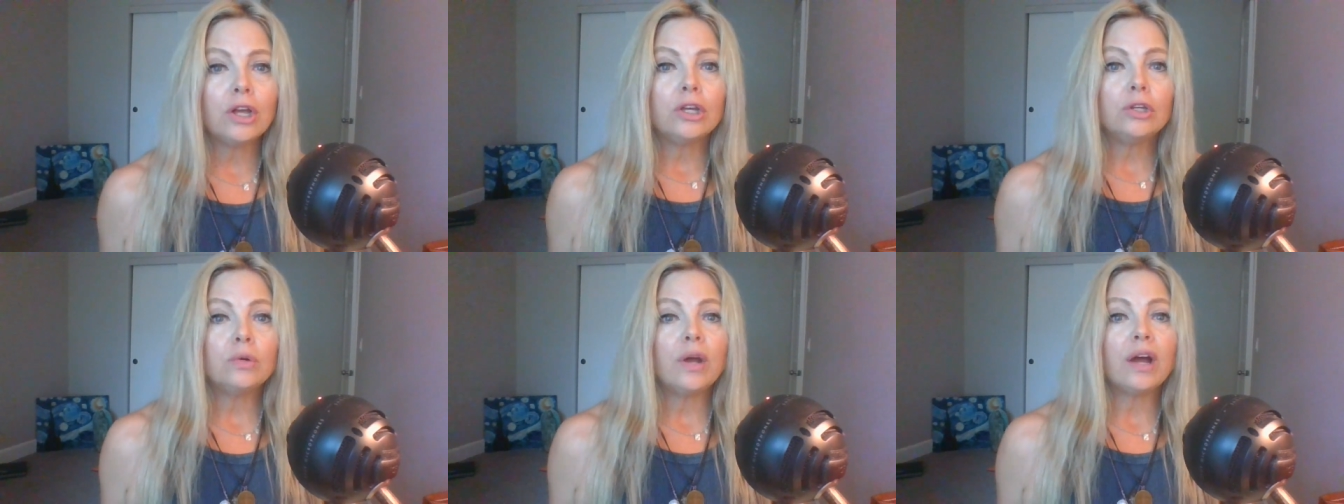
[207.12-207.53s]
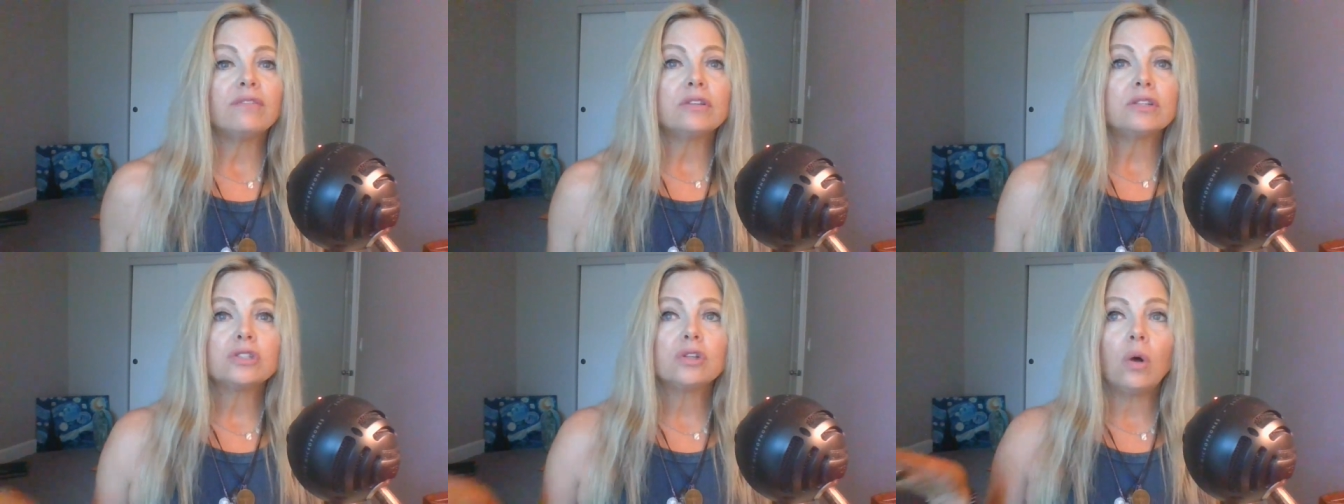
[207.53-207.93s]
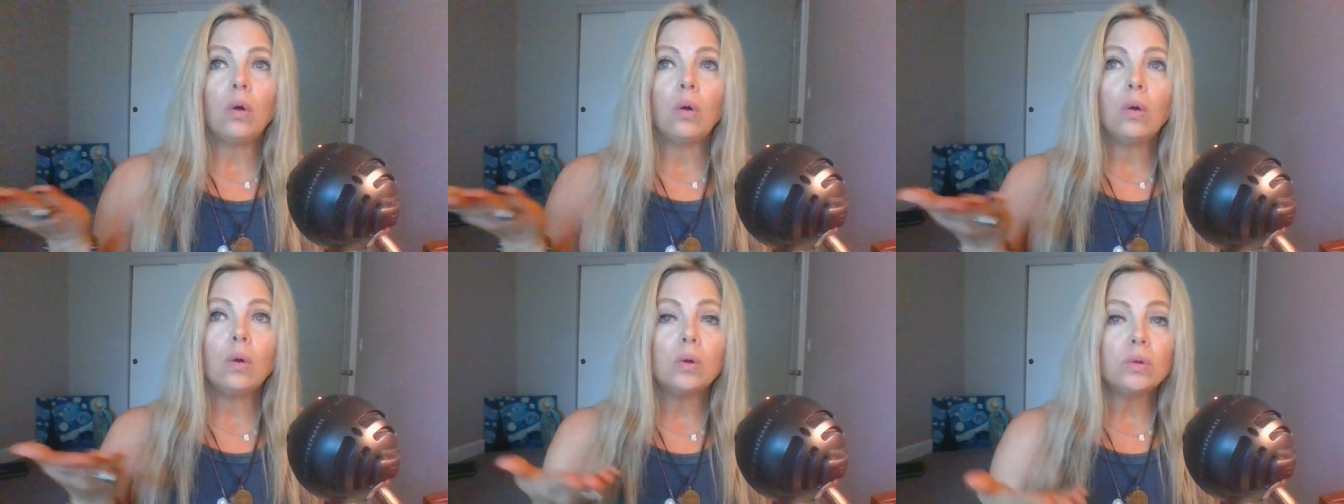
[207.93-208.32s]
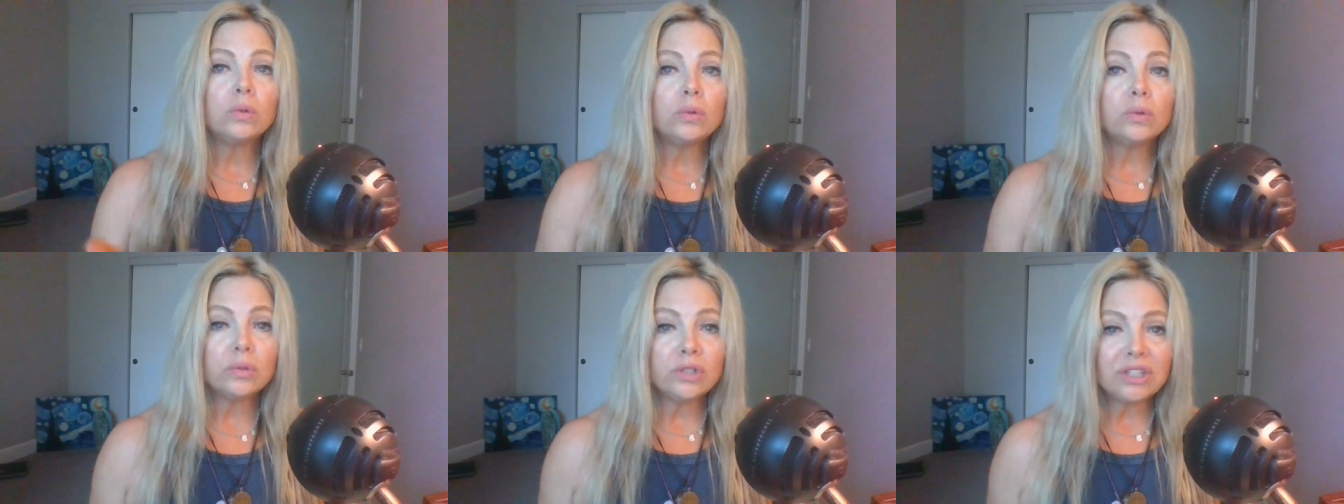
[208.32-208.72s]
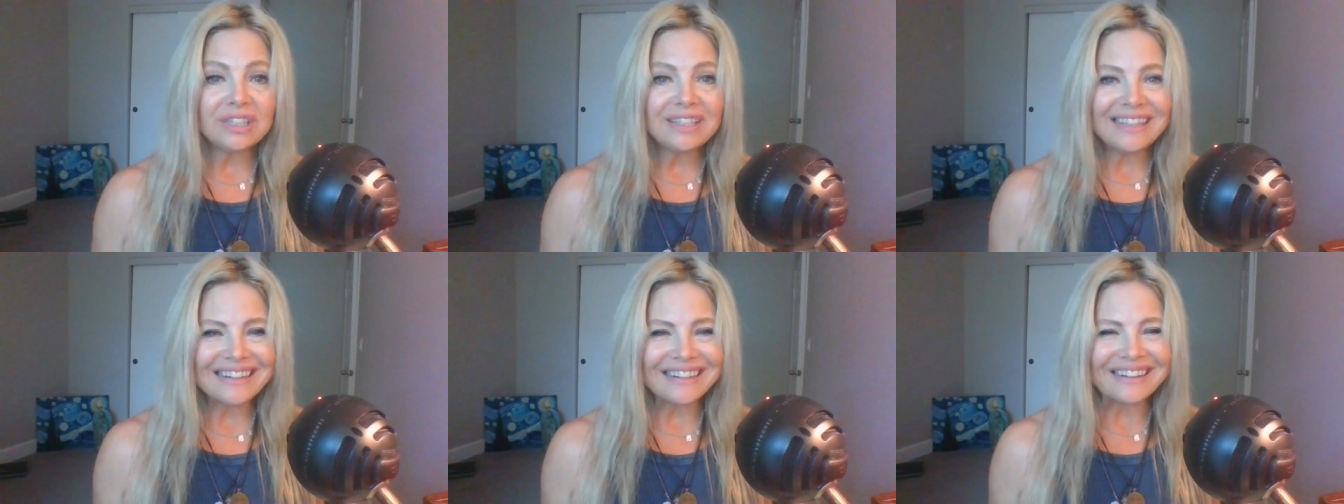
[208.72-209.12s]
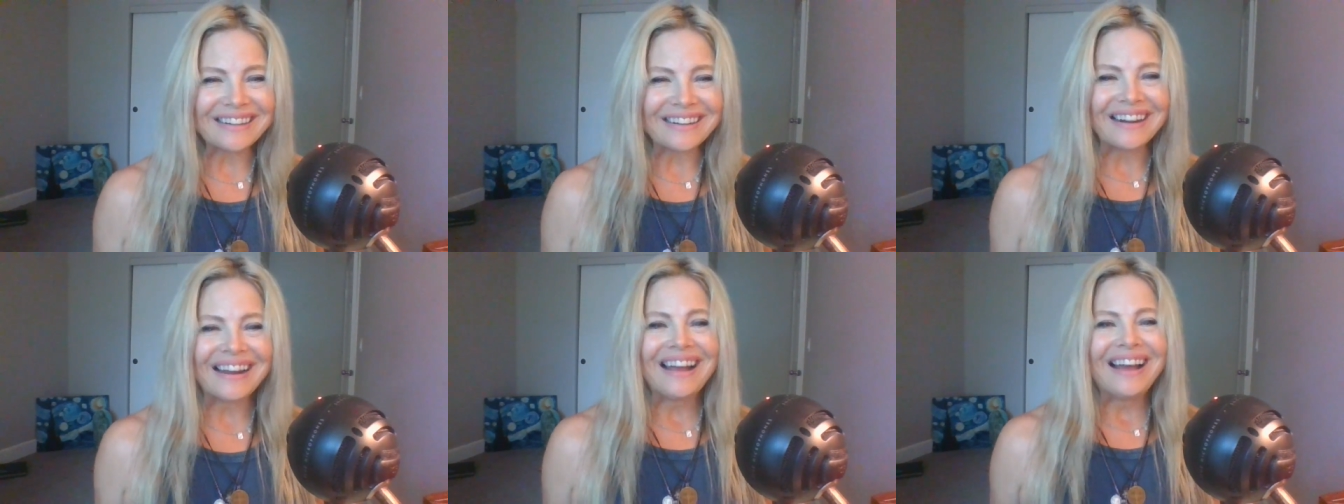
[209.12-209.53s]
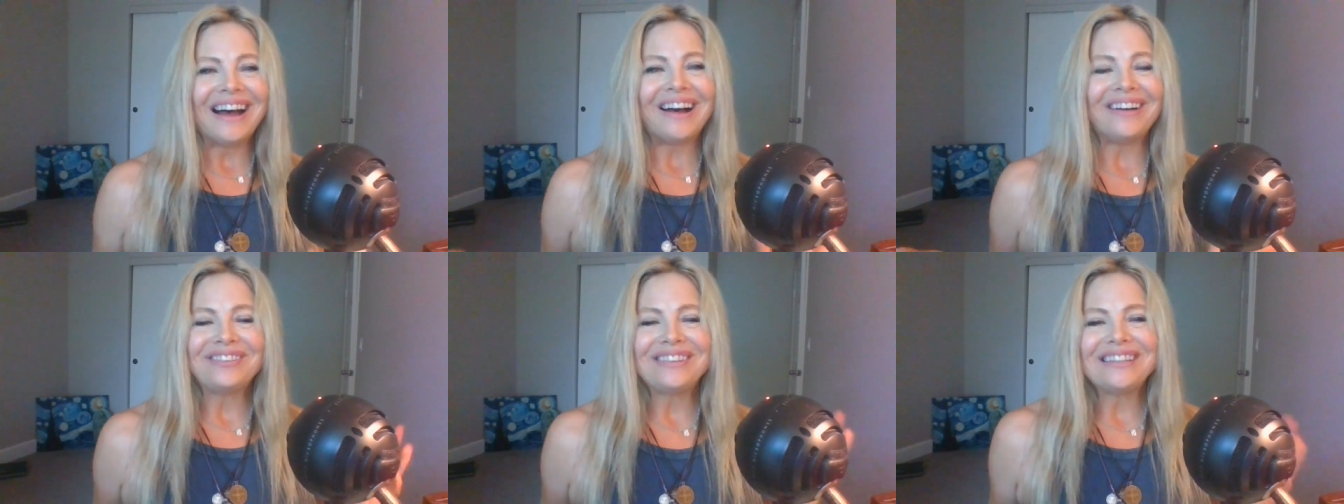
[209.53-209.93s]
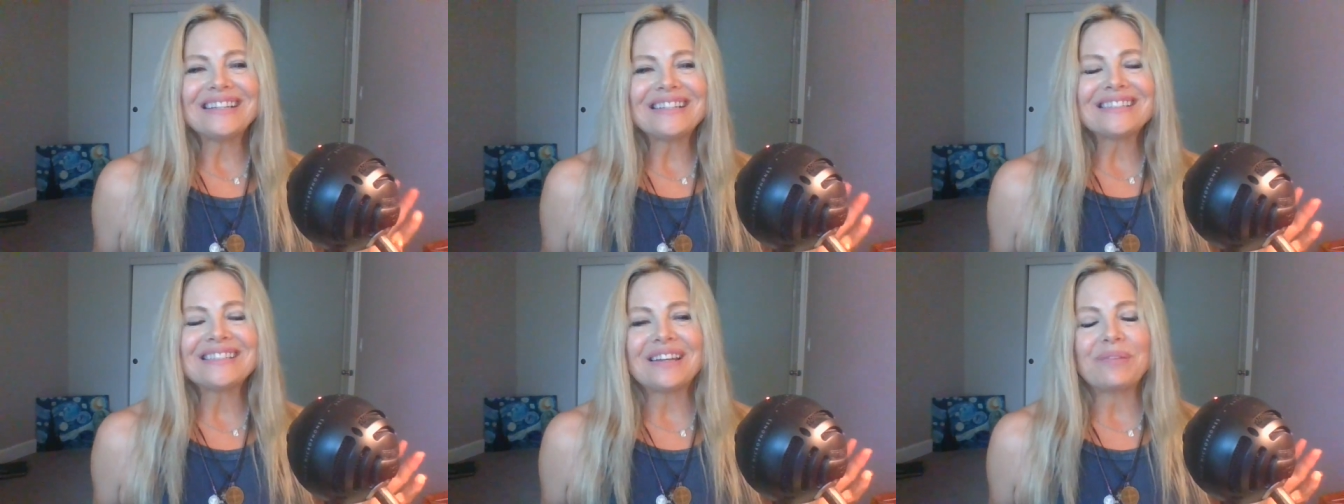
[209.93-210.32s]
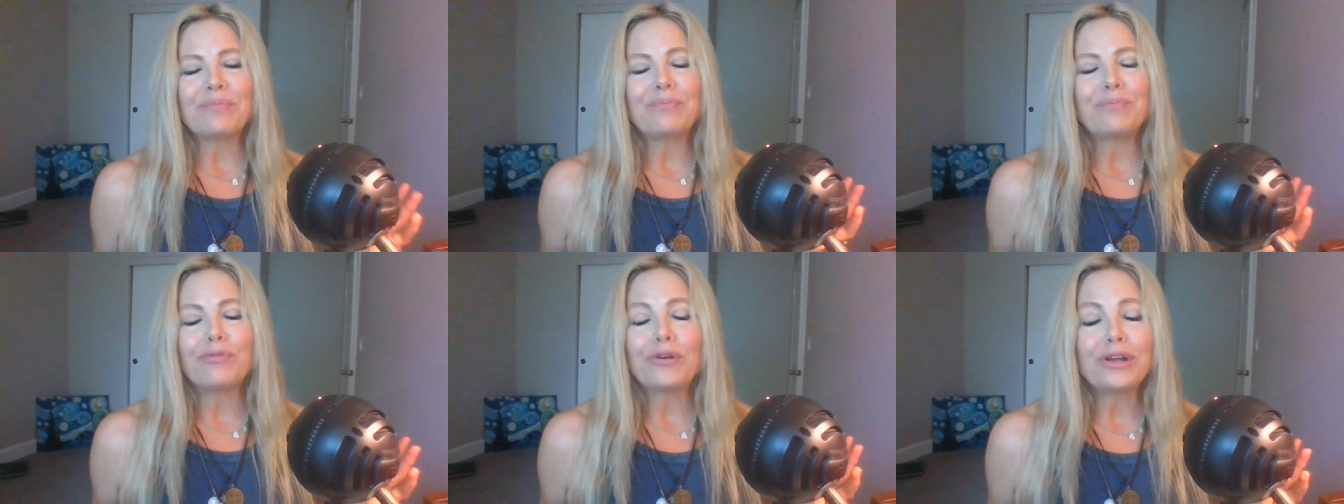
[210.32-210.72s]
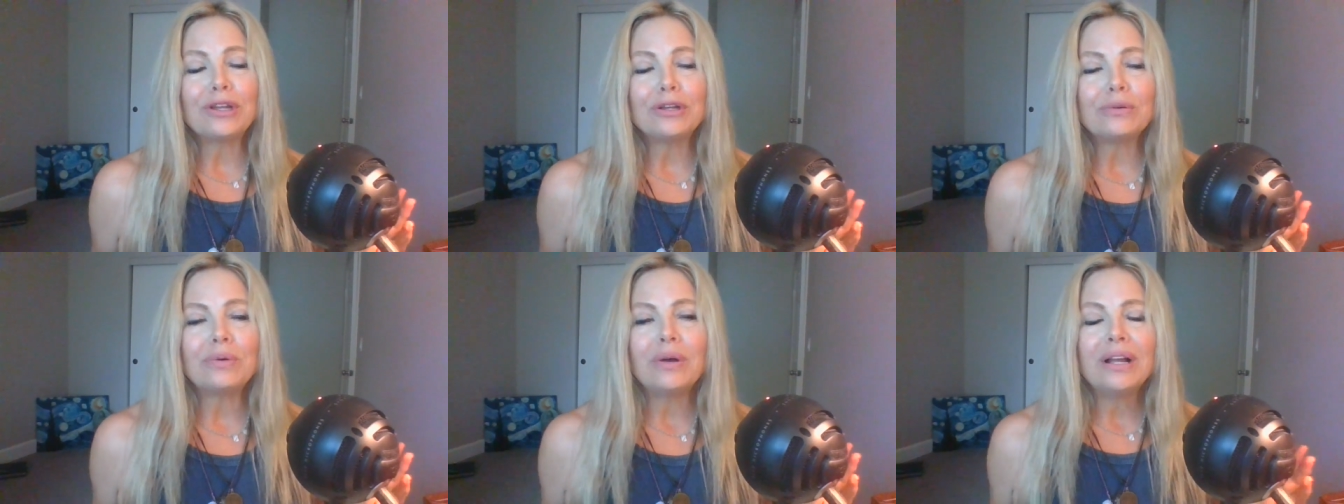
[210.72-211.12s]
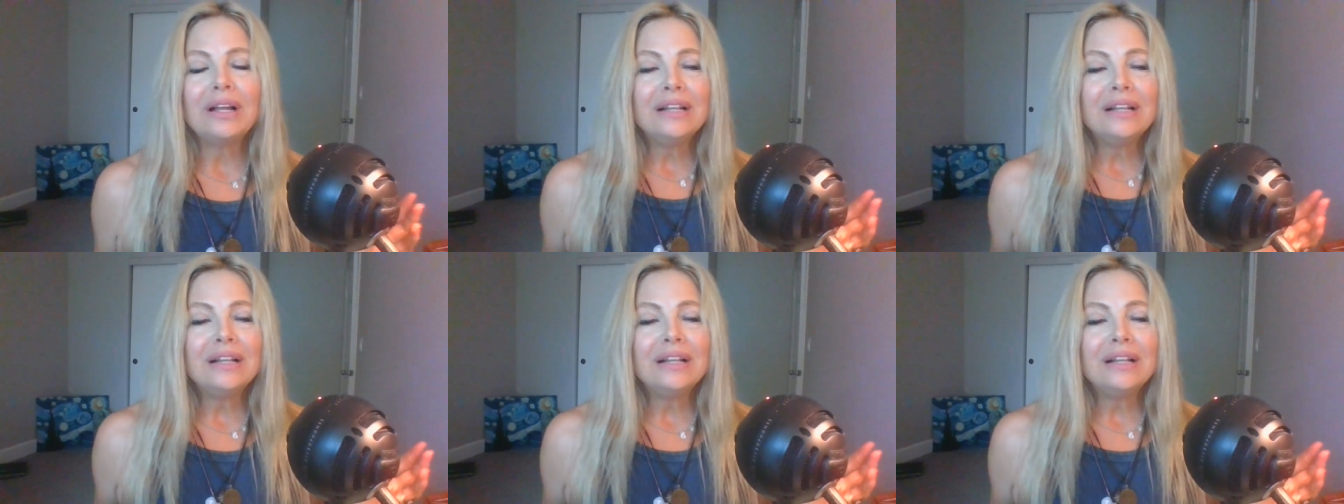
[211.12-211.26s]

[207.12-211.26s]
you have this whole year of things that bring you